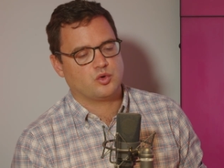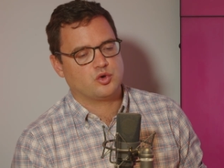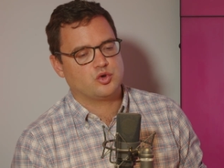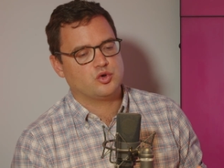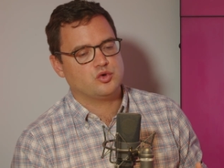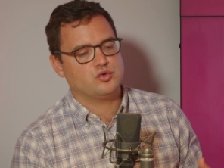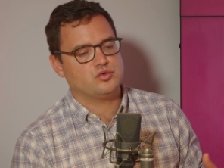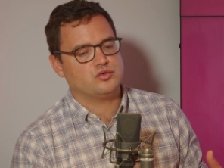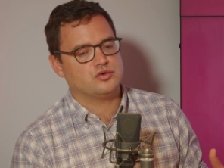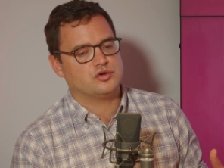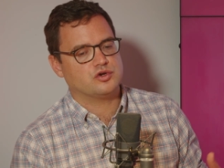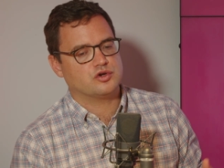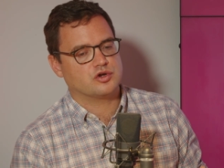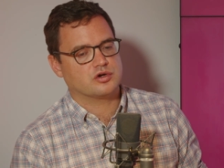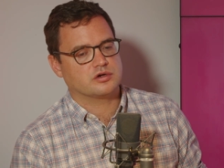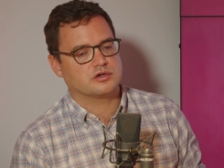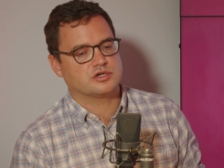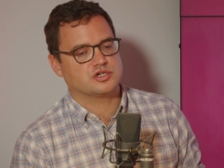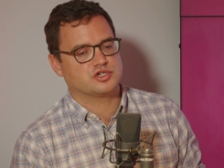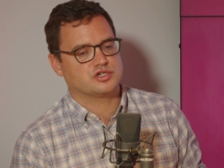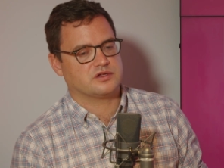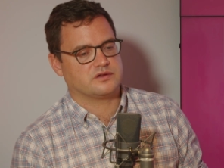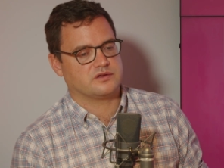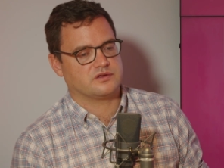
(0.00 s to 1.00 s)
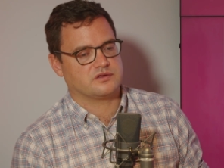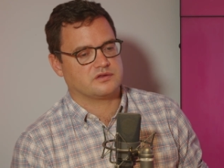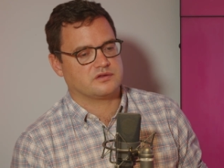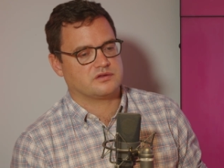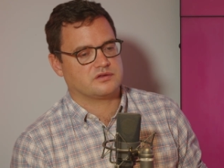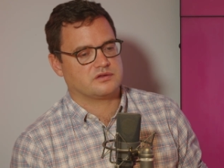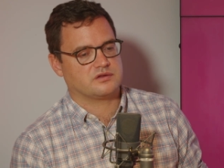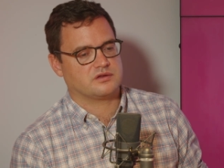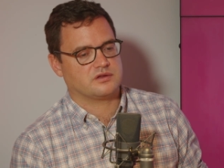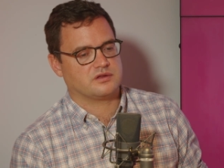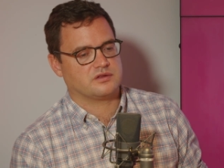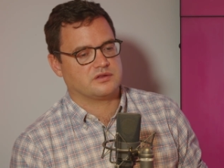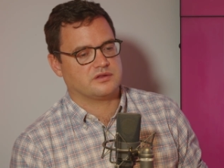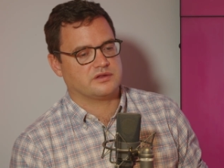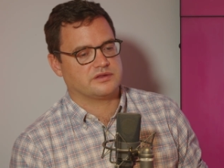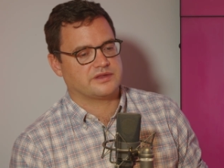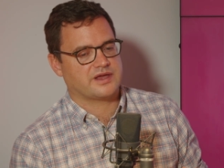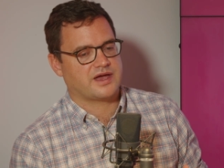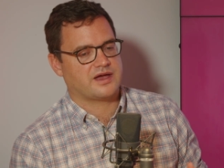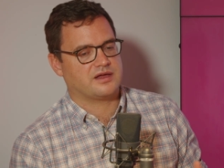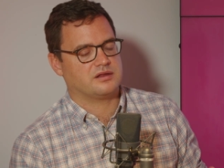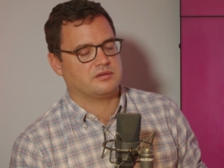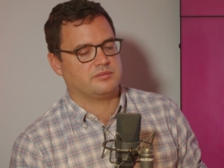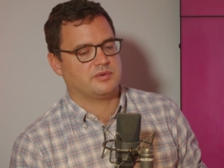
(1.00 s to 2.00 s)
Who nourishes the
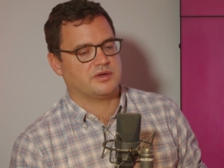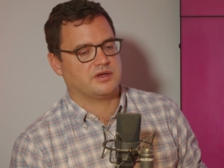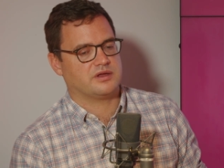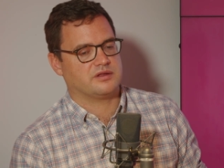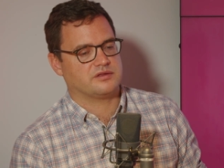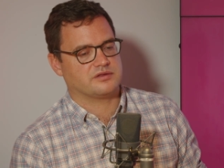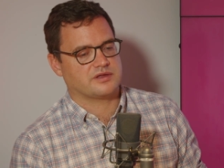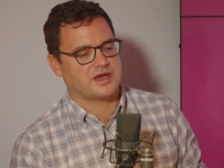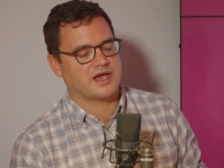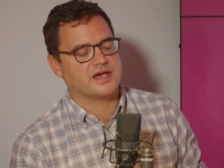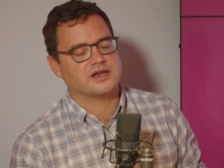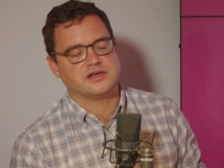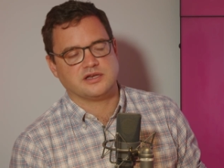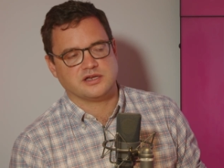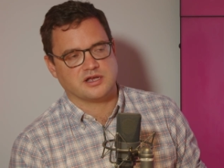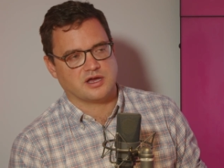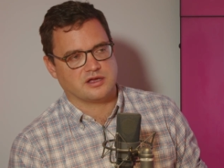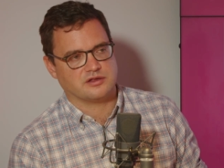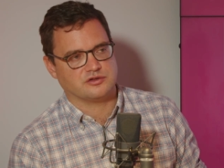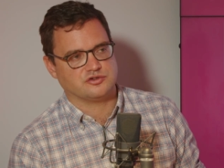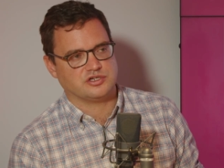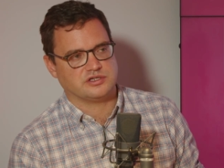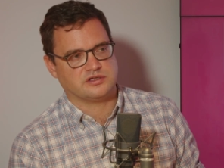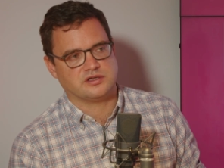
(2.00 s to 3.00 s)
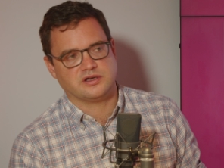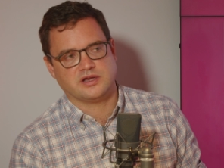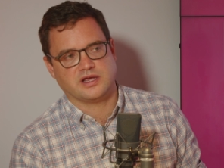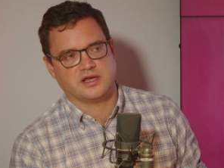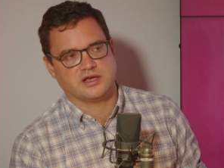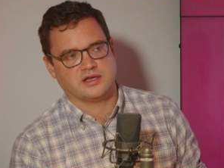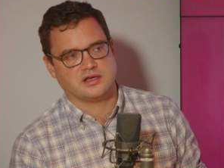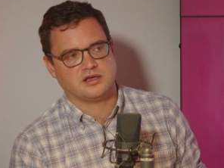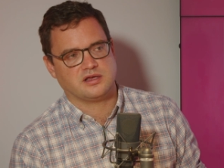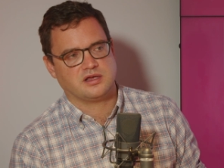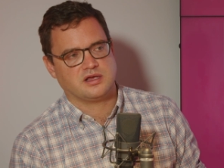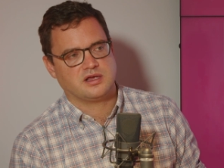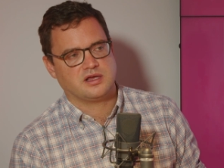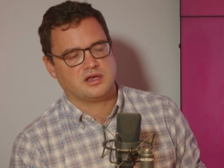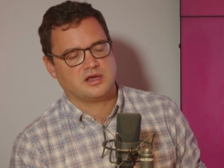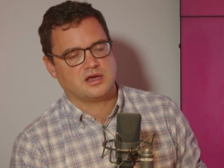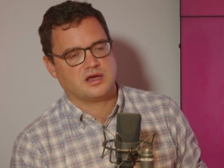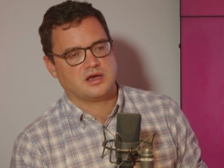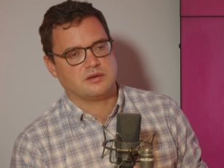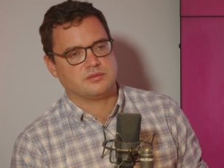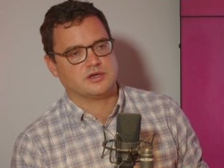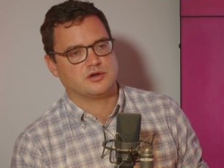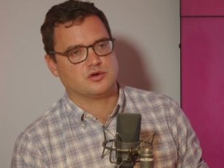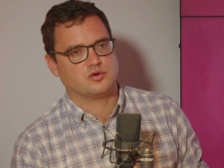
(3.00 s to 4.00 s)
Taliban's ideology today?
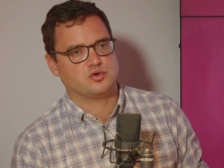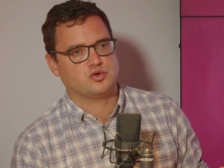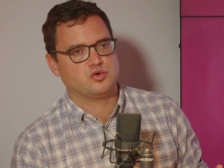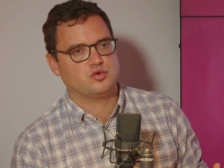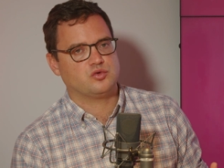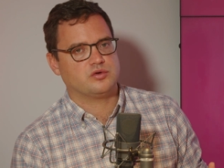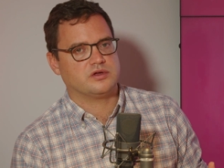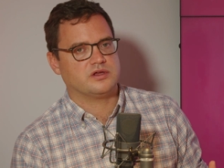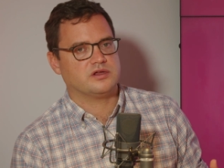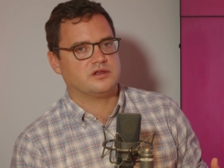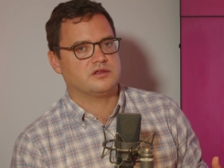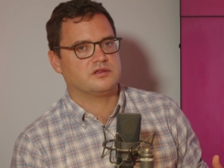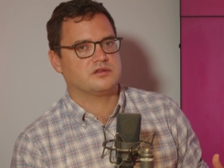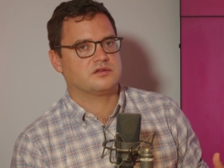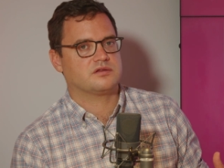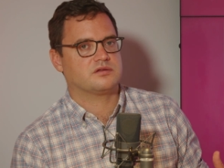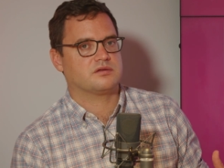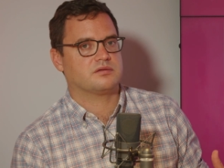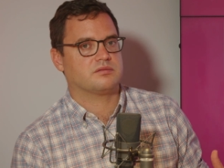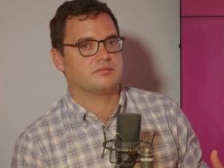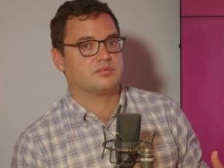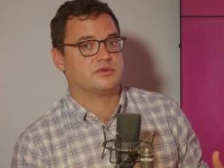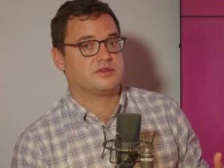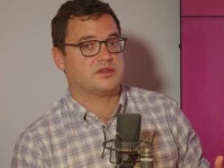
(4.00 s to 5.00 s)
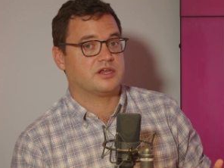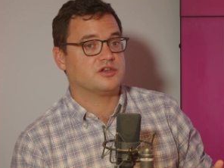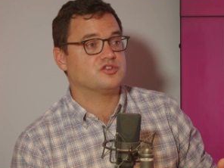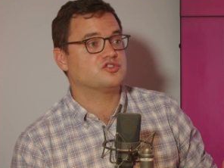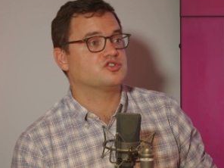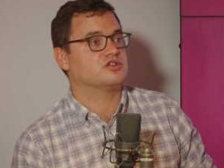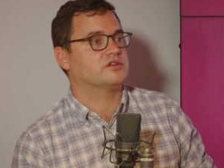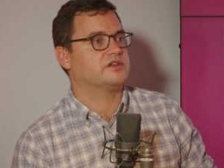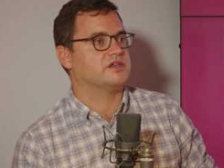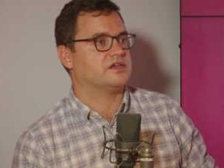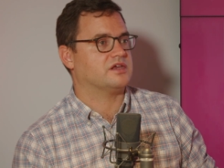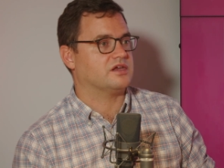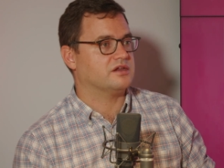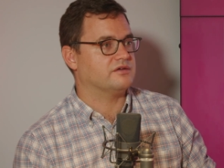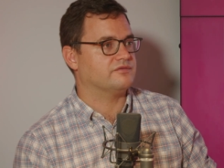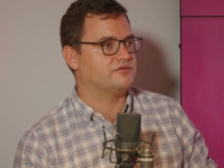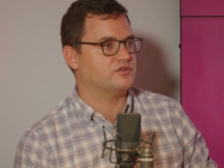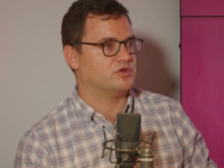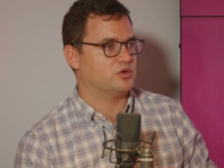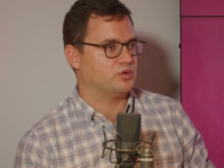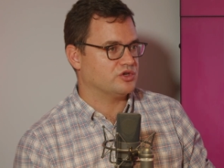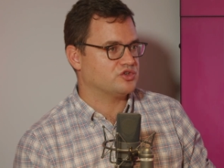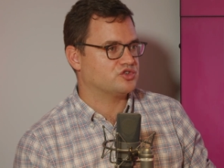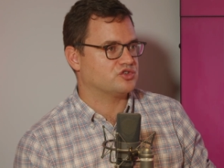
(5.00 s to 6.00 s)
I mean, who is potentially
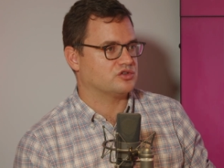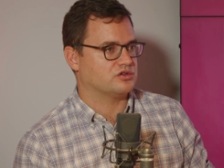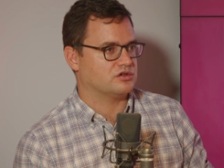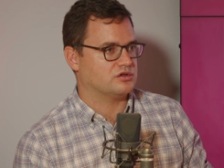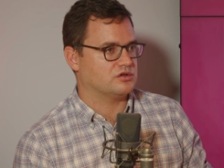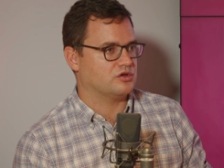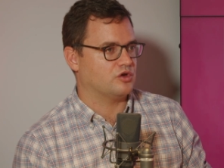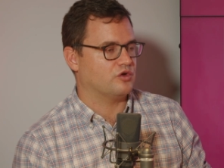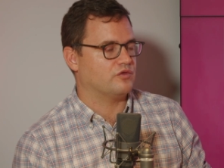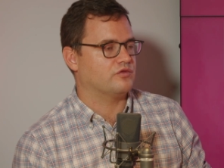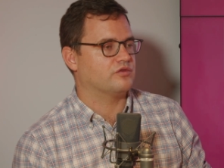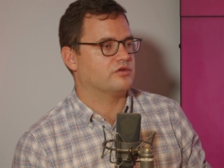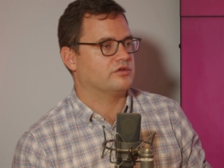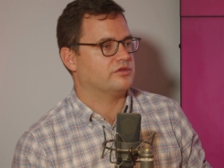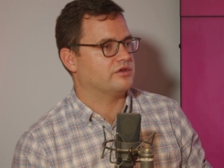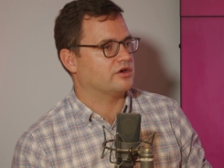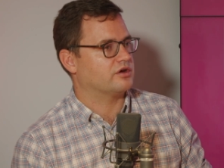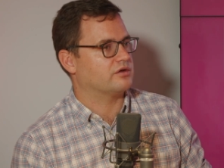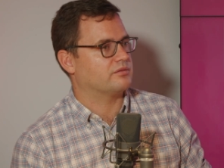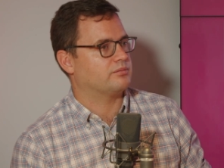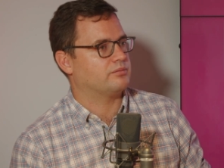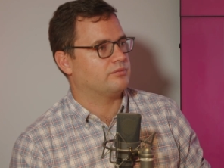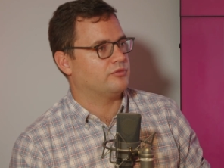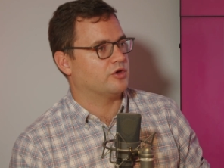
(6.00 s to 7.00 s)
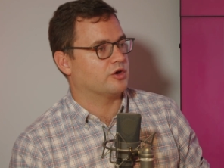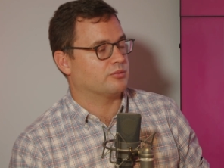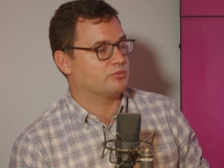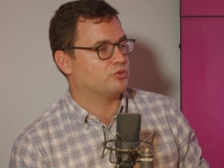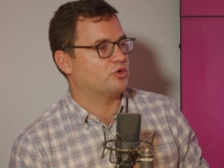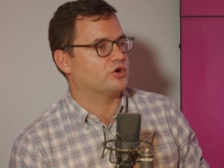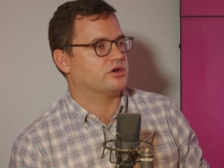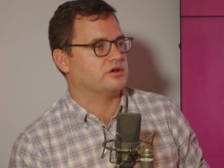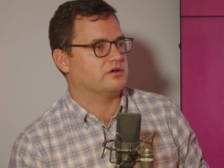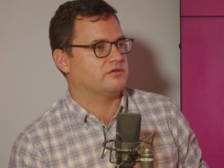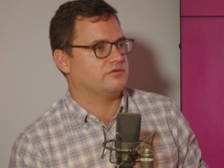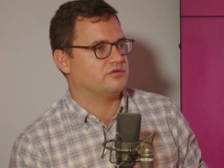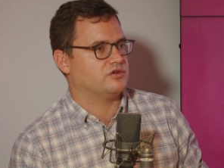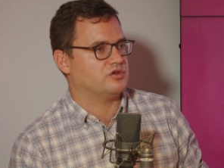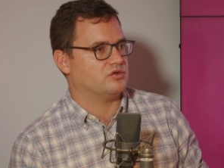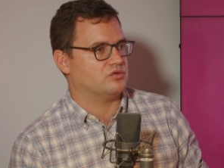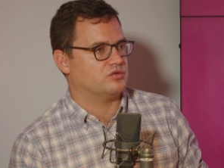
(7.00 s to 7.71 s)
influential over their point of